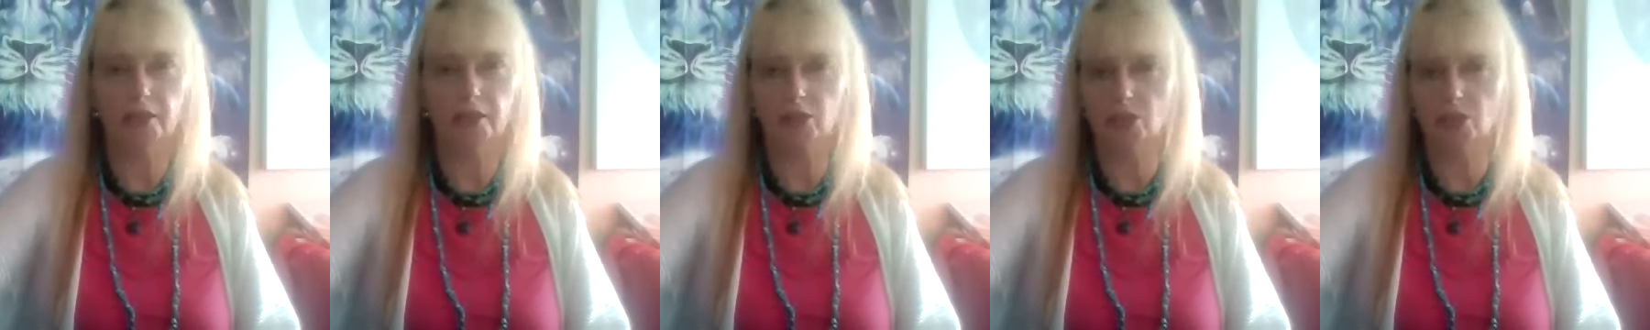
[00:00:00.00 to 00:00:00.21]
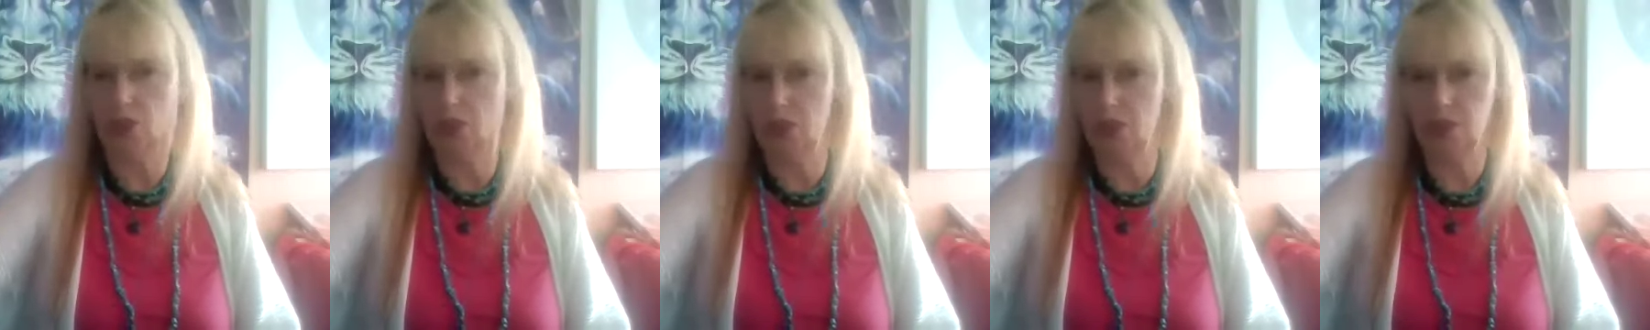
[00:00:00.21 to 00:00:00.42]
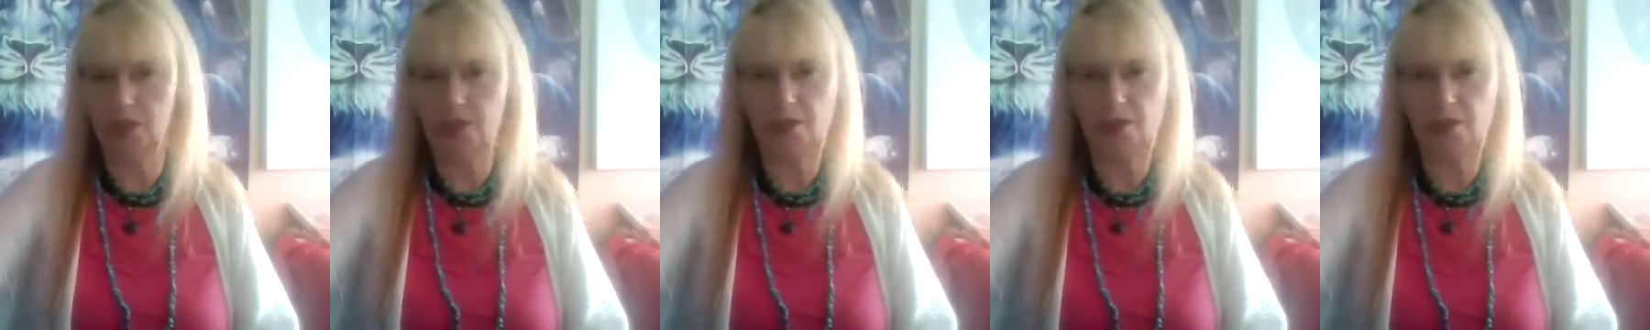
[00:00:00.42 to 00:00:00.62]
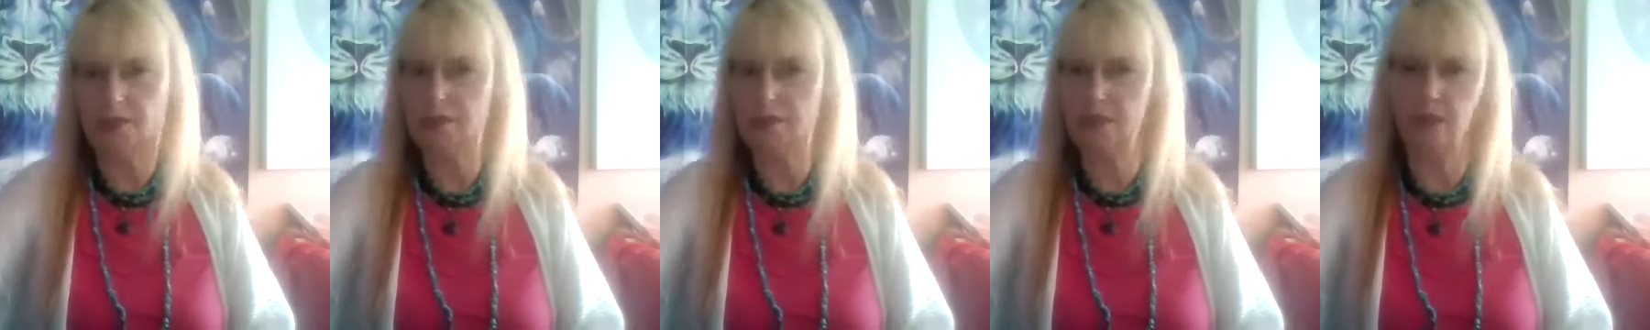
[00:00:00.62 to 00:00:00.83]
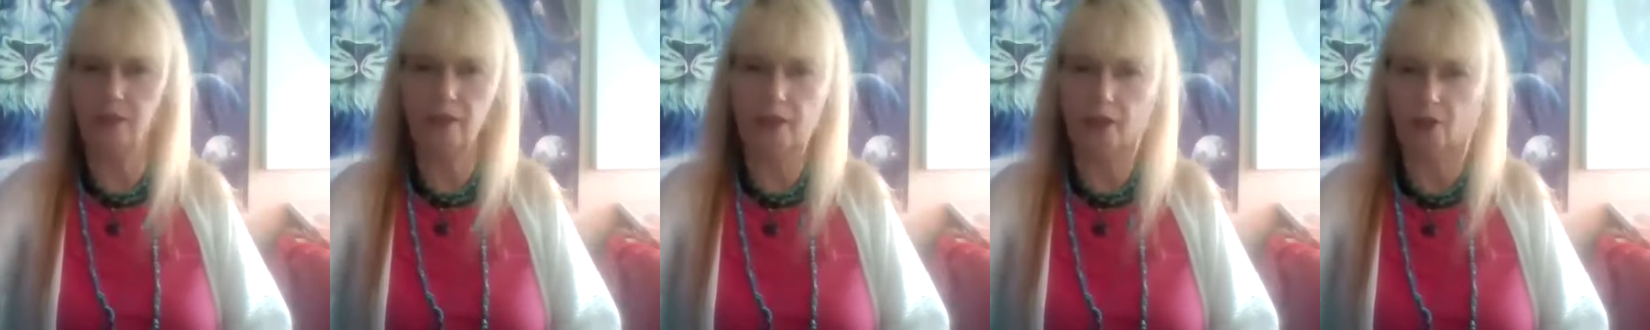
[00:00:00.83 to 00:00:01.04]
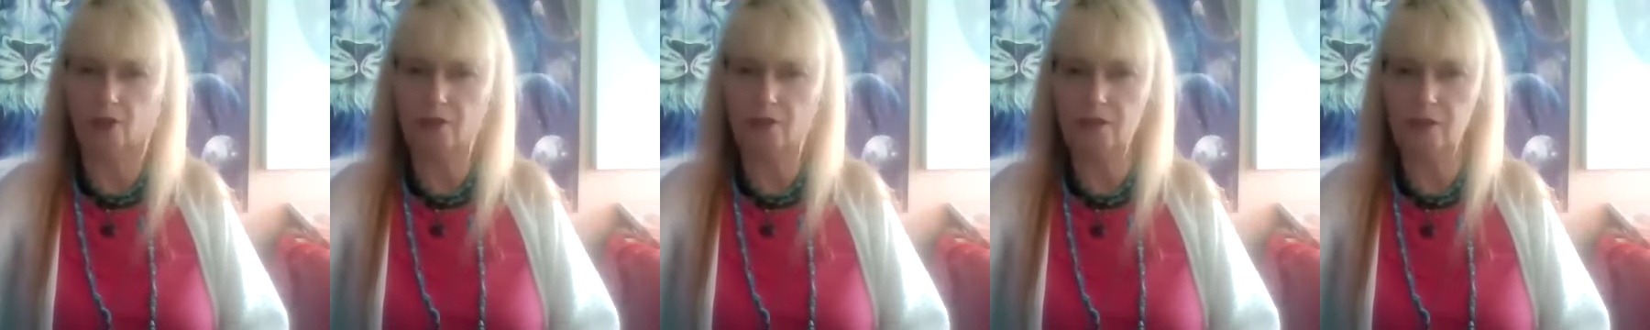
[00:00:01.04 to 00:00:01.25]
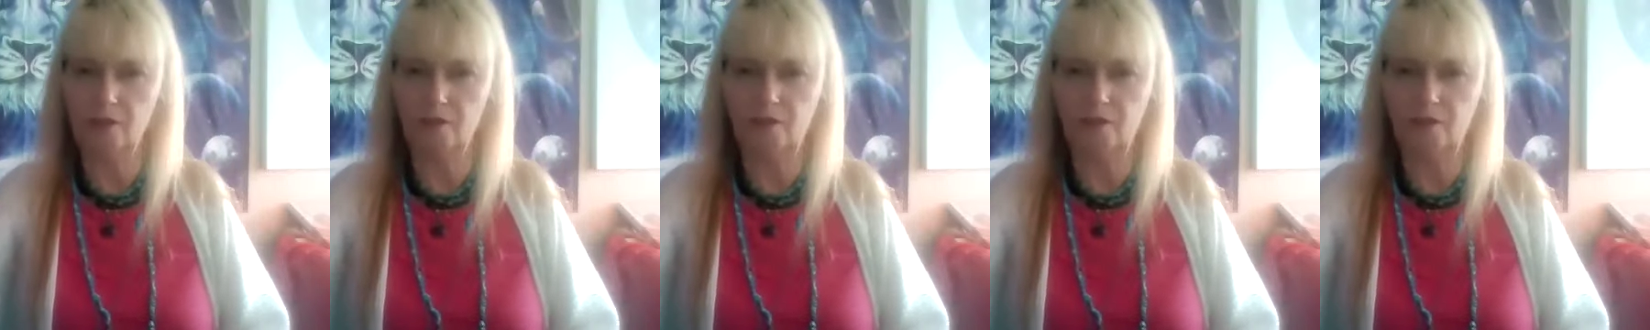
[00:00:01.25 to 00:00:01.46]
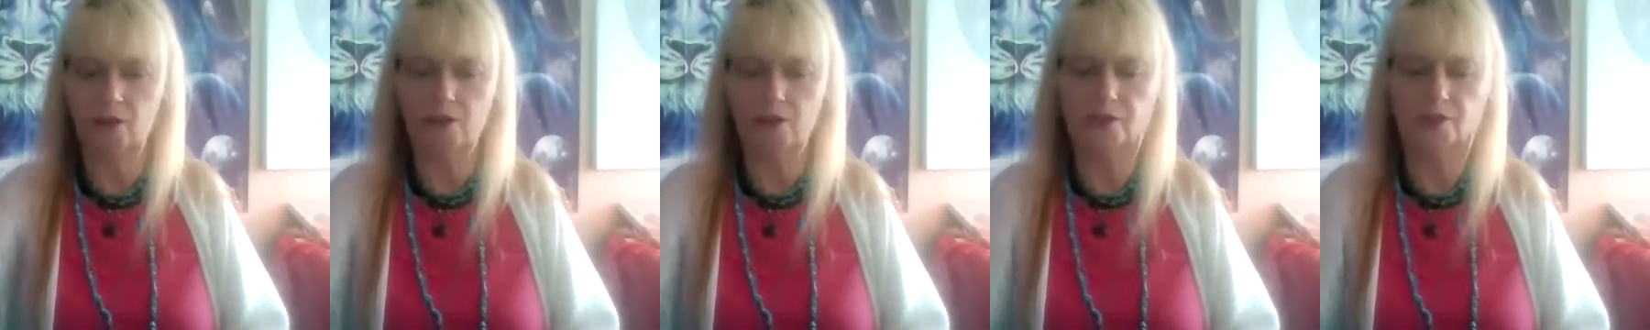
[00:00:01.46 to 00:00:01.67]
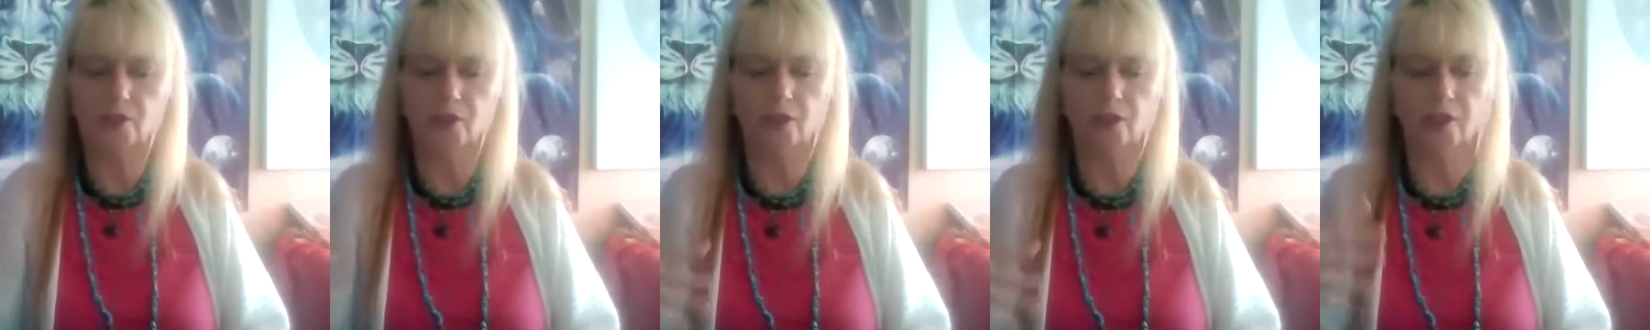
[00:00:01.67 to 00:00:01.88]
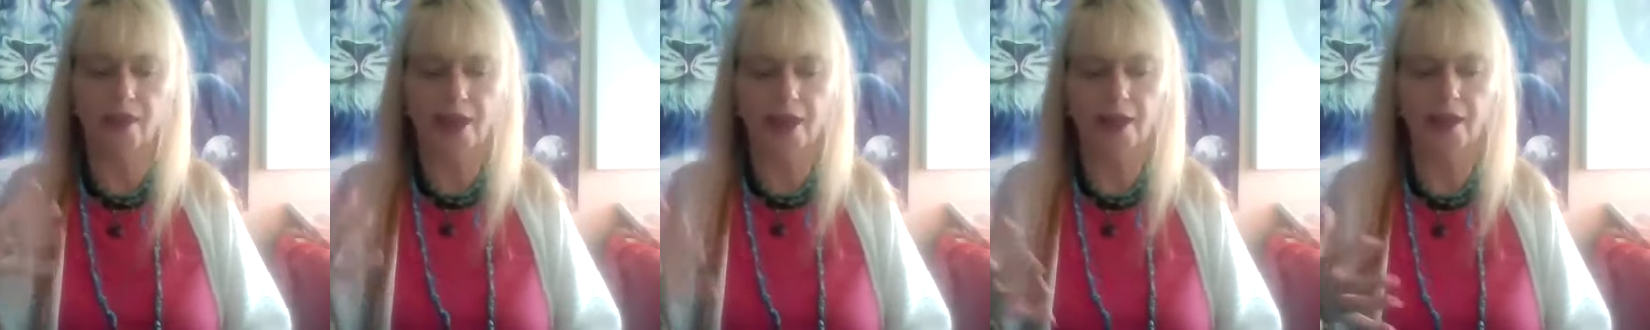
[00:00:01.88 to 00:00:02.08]
and she didn't sound like herself at all.
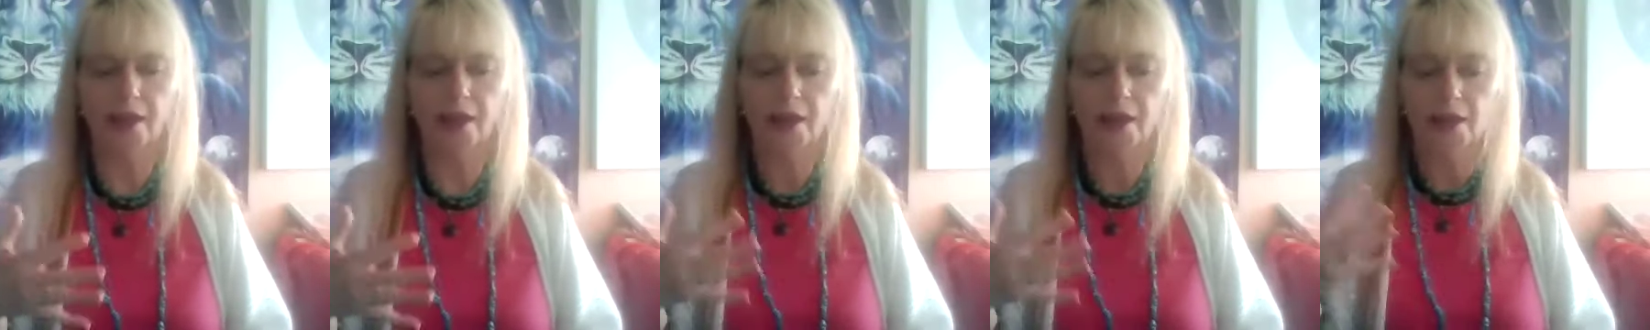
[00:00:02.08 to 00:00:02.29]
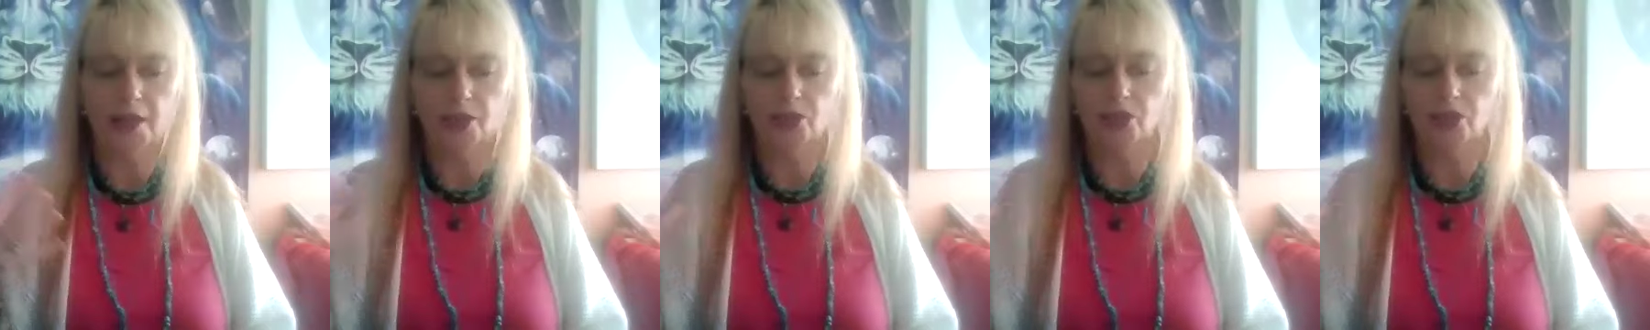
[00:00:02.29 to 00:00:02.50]
So that